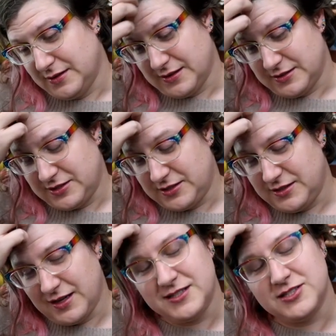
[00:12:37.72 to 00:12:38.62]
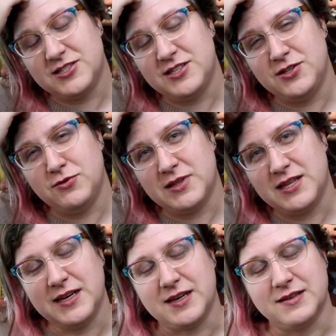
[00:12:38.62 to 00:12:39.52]
I just didn't I just didn't do a
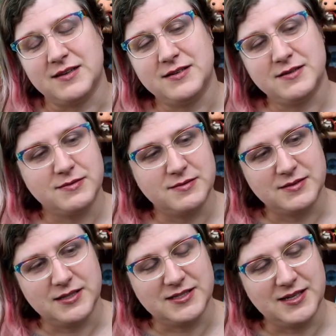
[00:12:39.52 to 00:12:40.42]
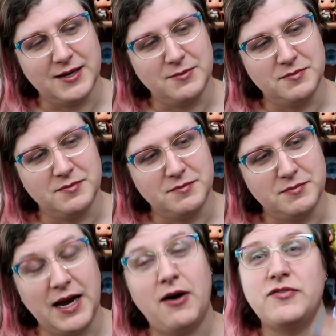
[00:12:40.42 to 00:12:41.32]
thing this time.
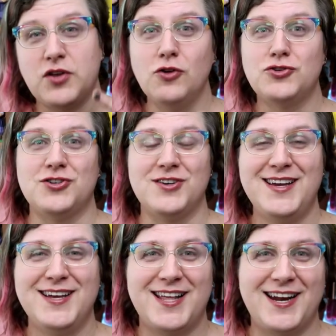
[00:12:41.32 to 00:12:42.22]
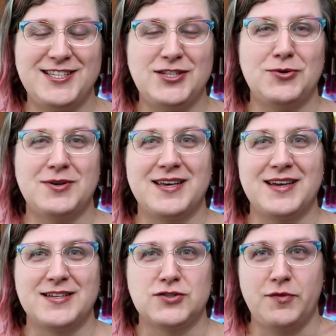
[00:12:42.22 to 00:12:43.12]
But now I've told you that I didn't do a thing.
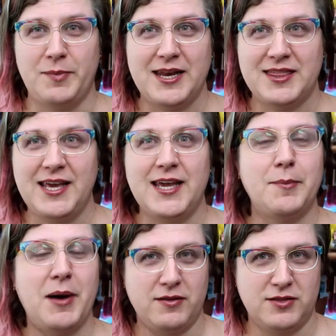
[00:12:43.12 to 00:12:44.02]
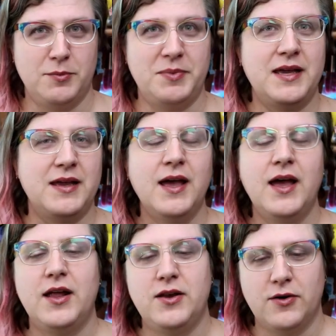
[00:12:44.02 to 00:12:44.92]
So I've made a thing about there being
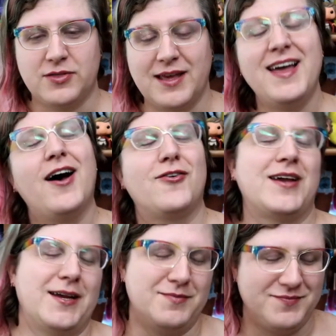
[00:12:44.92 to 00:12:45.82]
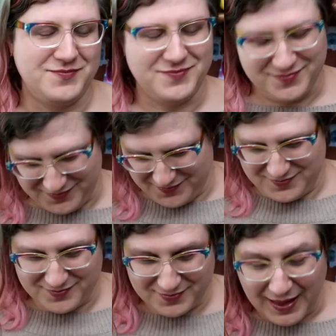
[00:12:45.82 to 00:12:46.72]
no thing. Okay.
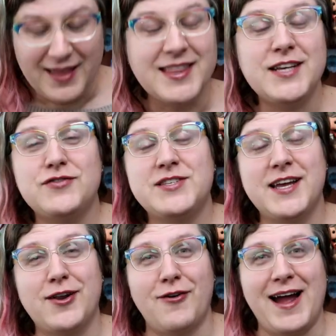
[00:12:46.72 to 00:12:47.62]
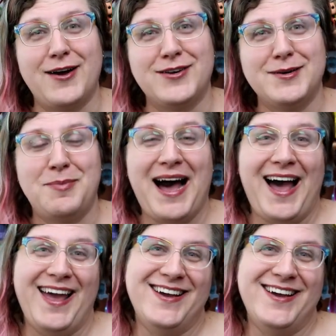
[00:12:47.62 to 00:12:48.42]
Thanks for sticking around. Bye.